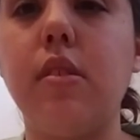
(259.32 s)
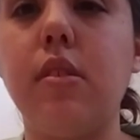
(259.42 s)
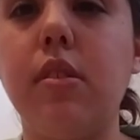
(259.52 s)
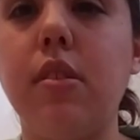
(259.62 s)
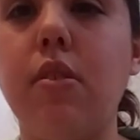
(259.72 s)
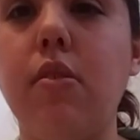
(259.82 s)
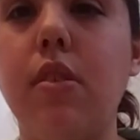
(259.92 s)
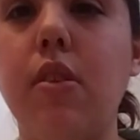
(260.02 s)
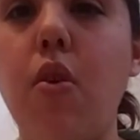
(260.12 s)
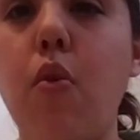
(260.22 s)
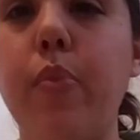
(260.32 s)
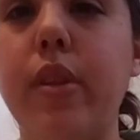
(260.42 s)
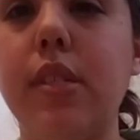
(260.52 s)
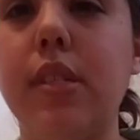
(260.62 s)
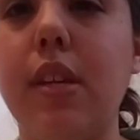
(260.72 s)
So it
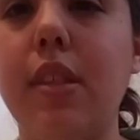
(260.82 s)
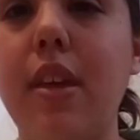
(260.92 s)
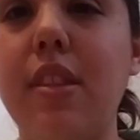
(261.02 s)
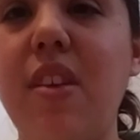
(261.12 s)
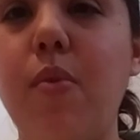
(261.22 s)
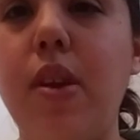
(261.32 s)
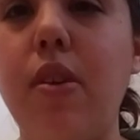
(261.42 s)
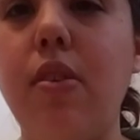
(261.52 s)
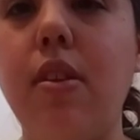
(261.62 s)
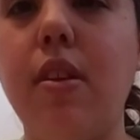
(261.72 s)
opens like that. Isn't that weird?